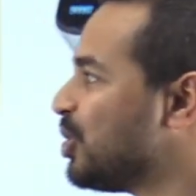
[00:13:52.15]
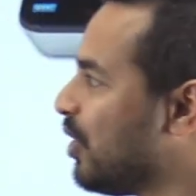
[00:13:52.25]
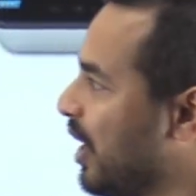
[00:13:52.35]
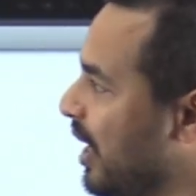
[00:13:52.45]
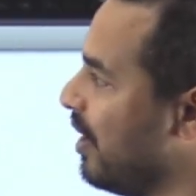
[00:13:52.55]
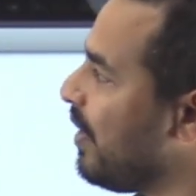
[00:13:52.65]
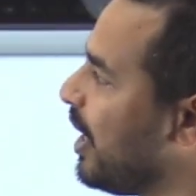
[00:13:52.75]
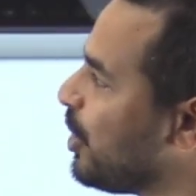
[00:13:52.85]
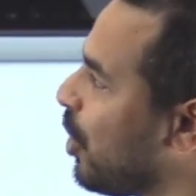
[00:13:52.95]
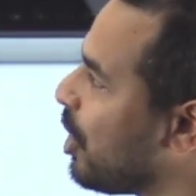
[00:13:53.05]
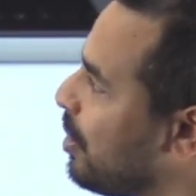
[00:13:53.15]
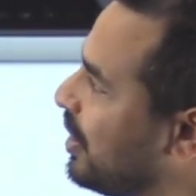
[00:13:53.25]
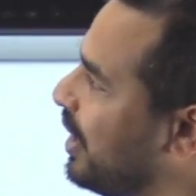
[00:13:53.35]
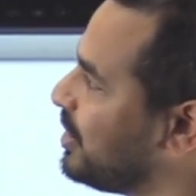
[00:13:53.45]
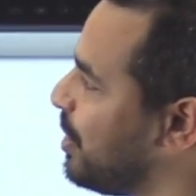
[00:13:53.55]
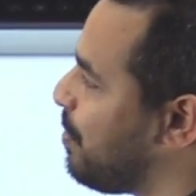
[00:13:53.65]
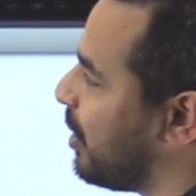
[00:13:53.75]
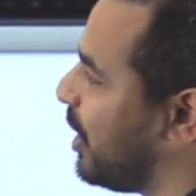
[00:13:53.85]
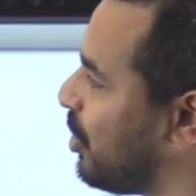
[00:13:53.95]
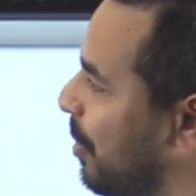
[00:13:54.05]
So here, when I talk about the next
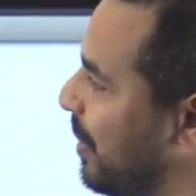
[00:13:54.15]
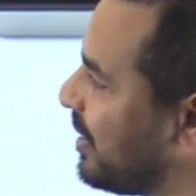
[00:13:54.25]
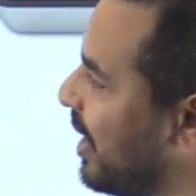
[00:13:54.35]
important topic,